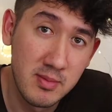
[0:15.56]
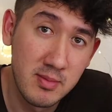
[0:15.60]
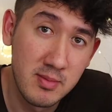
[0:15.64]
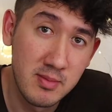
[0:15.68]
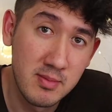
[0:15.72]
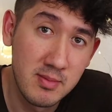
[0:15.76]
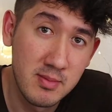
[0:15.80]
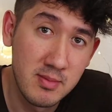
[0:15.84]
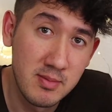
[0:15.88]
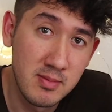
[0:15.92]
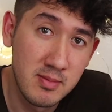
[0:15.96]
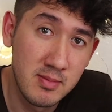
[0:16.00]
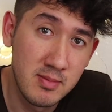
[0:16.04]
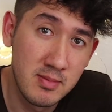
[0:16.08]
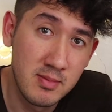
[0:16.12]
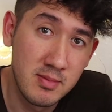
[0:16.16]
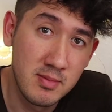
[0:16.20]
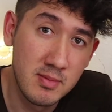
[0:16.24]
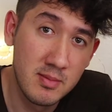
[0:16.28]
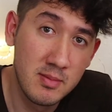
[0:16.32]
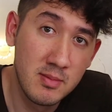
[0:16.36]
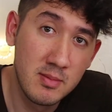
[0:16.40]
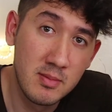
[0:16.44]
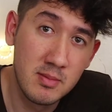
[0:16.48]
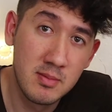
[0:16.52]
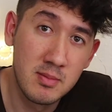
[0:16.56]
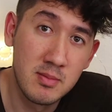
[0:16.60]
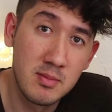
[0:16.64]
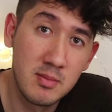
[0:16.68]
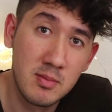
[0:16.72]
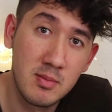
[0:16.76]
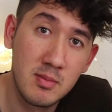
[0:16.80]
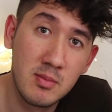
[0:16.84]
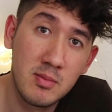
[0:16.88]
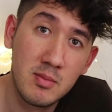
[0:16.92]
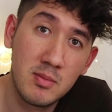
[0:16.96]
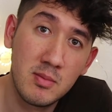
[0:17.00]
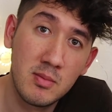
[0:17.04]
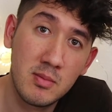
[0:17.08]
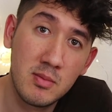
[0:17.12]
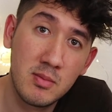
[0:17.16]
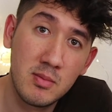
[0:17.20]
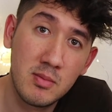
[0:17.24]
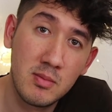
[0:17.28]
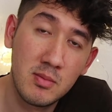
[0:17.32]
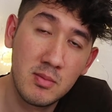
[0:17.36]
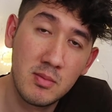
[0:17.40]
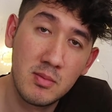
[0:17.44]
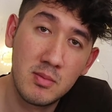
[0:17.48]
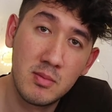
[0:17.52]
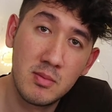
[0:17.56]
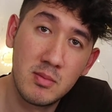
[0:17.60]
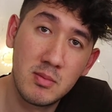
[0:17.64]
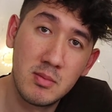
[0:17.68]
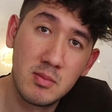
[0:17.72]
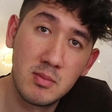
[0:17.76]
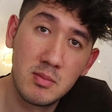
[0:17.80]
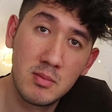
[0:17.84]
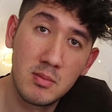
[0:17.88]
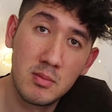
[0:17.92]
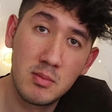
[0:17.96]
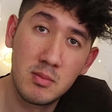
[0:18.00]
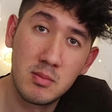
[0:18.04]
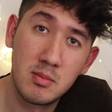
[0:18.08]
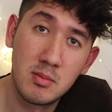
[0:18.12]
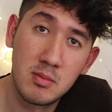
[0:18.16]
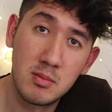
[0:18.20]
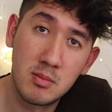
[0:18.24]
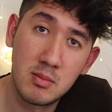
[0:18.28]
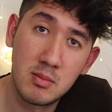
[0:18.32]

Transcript: This person isn't speaking.